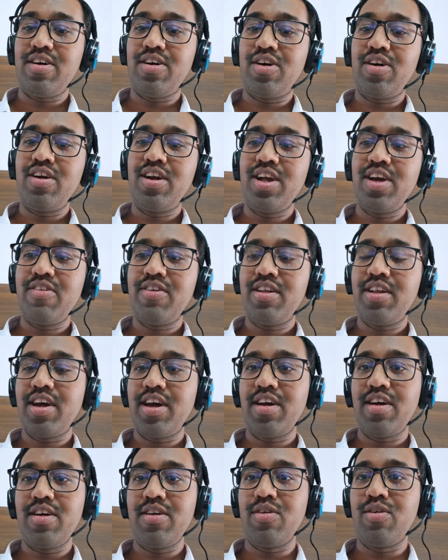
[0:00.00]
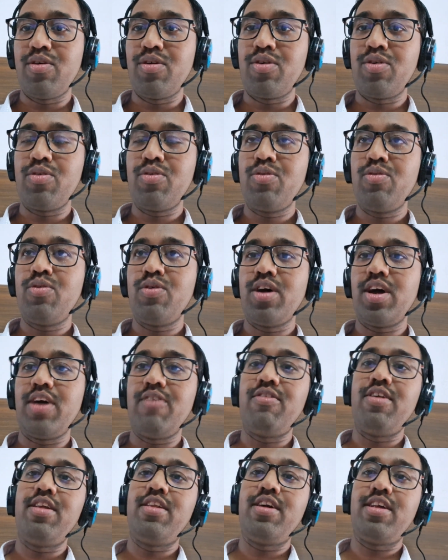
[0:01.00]
On day one, I go to
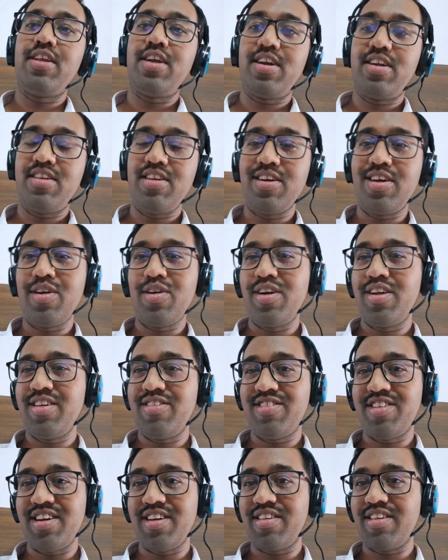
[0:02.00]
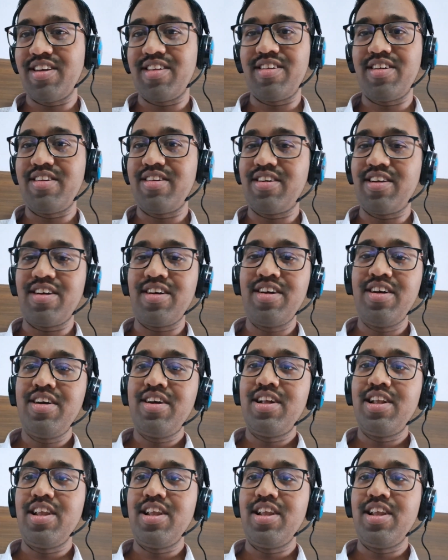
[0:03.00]
everything that security checks, etc.,